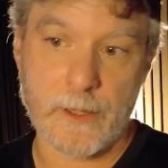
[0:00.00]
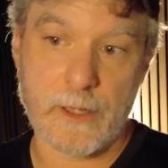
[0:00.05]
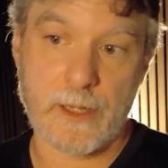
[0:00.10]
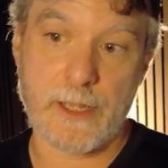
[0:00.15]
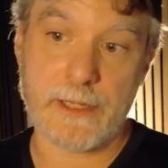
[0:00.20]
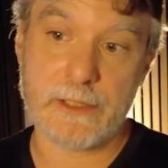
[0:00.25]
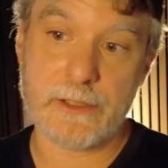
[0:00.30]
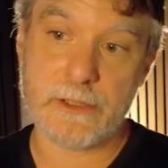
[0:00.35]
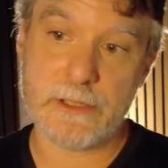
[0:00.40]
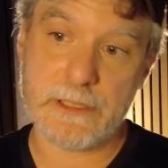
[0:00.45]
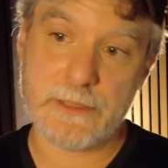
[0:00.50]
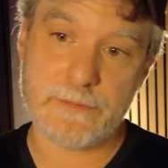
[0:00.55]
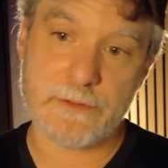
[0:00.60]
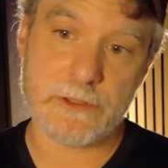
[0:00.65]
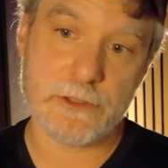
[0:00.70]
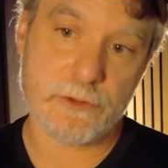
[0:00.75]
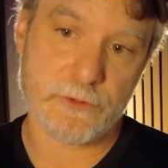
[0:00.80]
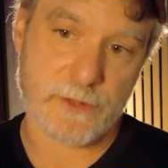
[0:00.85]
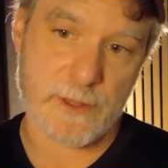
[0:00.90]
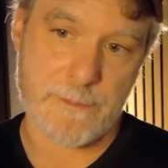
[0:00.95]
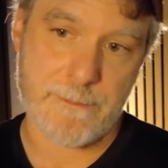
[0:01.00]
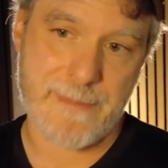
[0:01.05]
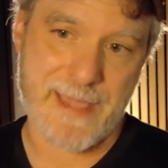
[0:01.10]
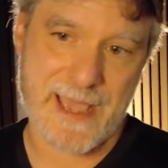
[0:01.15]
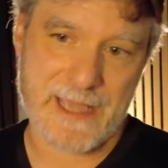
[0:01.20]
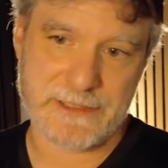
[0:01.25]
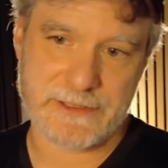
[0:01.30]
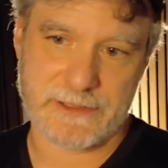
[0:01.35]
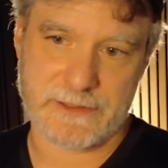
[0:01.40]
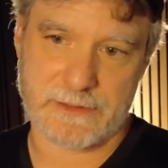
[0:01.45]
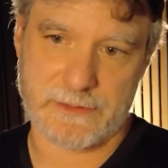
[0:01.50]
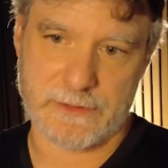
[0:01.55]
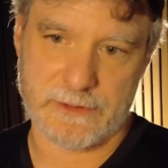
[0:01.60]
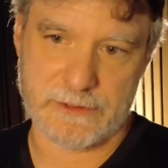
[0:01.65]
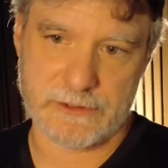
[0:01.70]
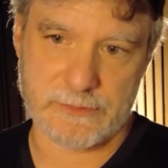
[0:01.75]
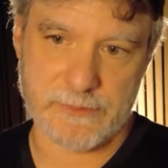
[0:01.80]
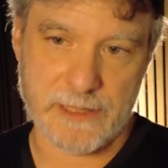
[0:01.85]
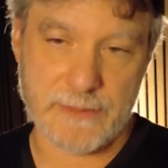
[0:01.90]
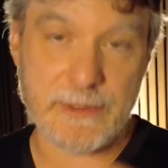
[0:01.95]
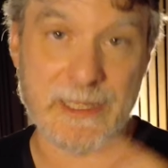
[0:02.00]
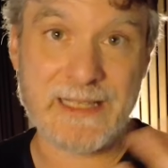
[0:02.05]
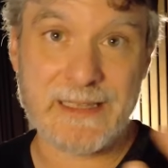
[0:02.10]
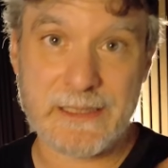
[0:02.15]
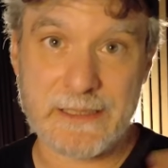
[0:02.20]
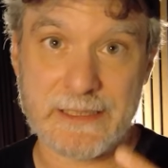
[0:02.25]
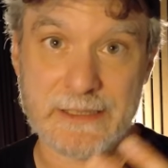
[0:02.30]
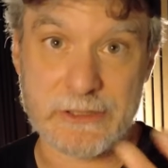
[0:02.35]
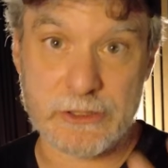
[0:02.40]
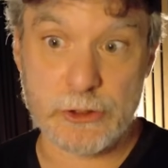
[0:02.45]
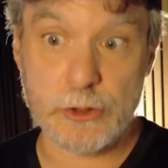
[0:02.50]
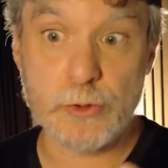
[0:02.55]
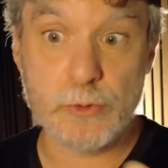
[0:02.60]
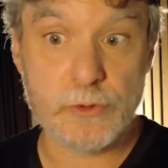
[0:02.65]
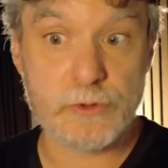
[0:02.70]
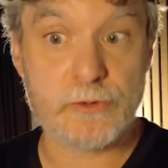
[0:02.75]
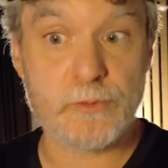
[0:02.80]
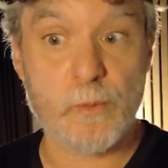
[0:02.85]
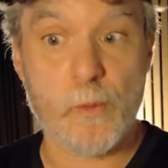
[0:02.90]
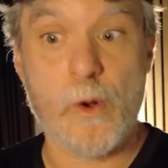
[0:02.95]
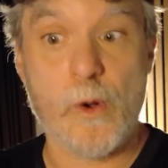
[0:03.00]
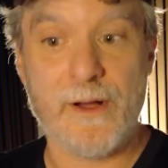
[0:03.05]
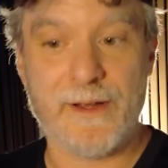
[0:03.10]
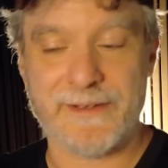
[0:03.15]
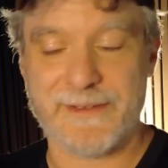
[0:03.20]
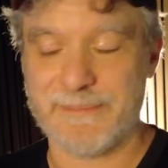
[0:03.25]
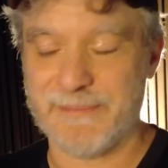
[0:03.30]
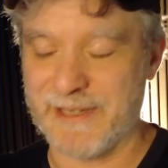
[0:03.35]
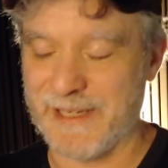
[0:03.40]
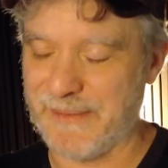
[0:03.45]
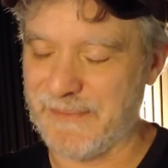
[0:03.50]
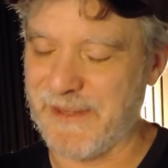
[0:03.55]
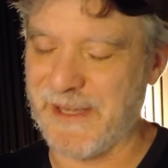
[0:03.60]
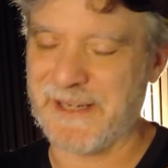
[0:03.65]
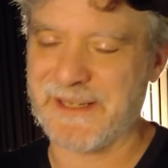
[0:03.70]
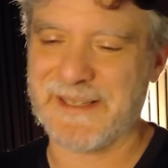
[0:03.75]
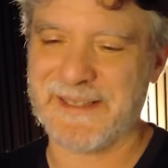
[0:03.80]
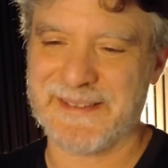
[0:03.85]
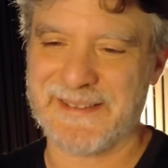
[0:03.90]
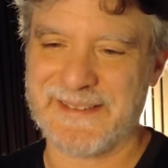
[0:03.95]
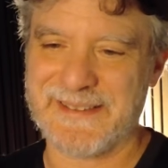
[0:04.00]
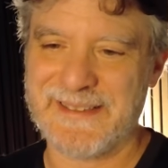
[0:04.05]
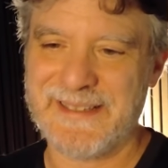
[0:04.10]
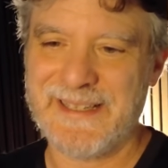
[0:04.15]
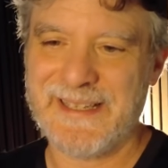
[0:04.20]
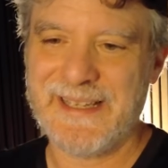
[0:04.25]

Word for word: I could even use the magic list. Maybe I let it use one, but I'm not gonna.